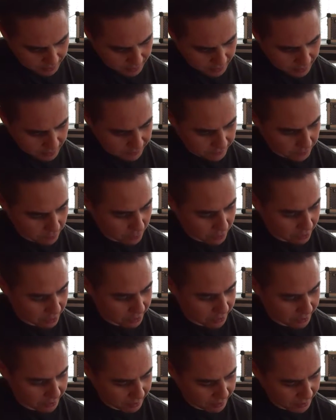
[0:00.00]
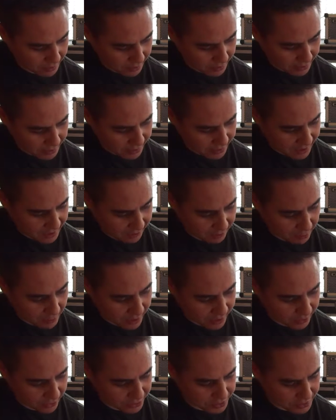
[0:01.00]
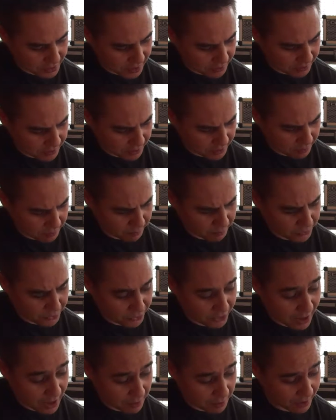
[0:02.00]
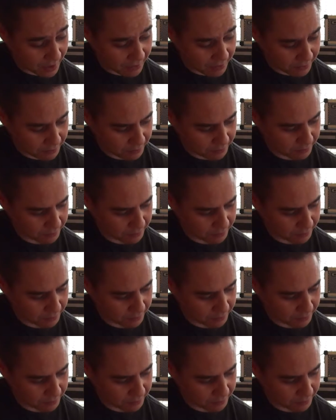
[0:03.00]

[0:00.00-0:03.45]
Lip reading: If we're in F major 7, sharp 11,